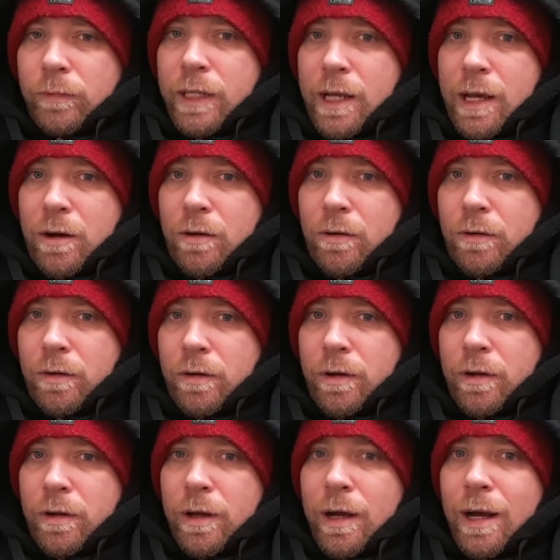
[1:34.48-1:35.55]
Now,
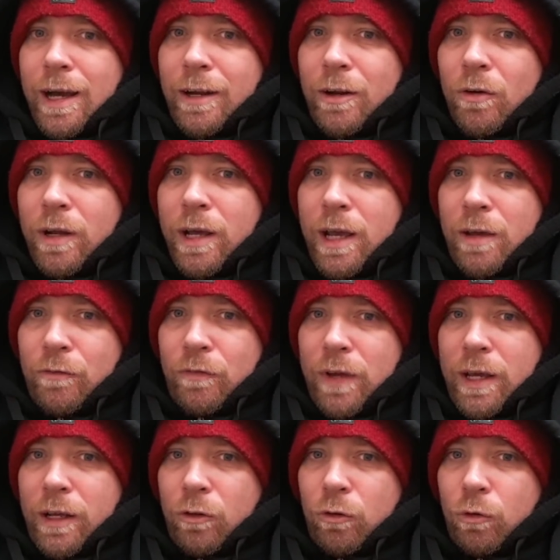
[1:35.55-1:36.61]
I don't hate
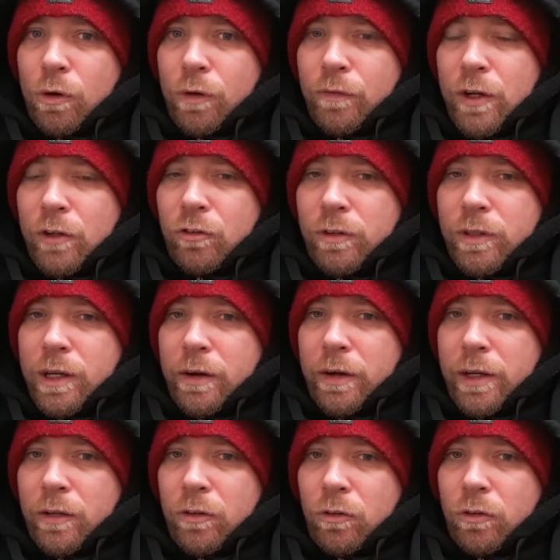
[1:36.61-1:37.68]
vegans or
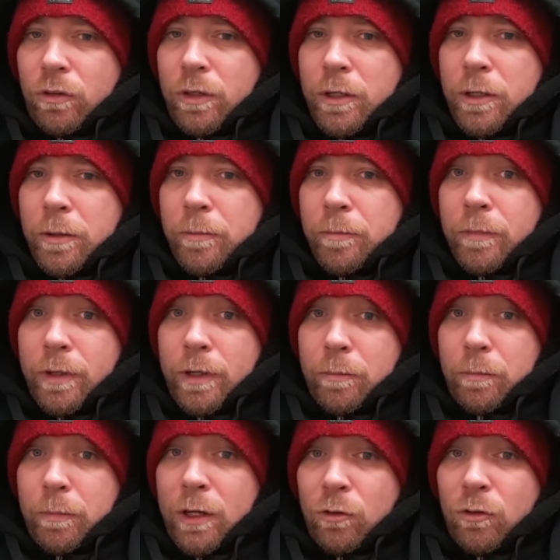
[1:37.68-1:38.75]
vegetarians
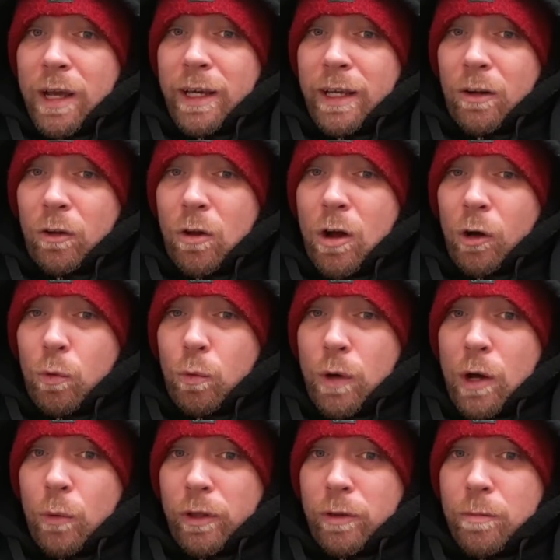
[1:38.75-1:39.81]
because I get along
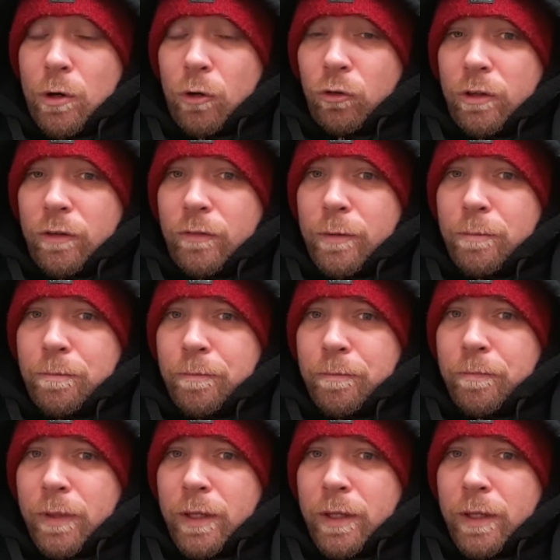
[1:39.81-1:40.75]
well with most of them.